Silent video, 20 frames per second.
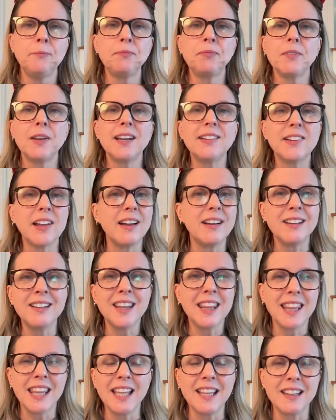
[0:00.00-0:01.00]
Because I
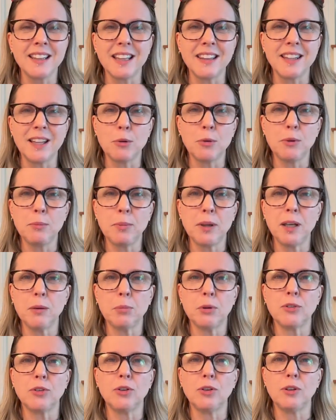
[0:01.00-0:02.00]
didn't think that they would be
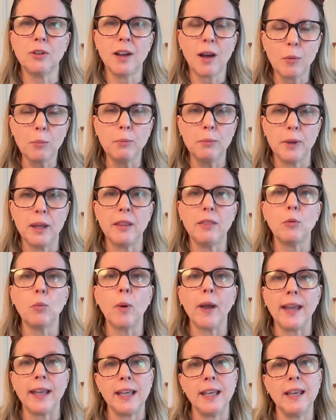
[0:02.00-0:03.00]
able to help me the
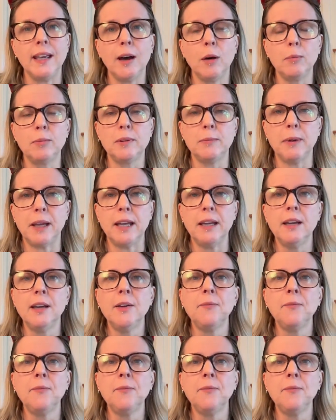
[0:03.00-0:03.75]
way he helped me.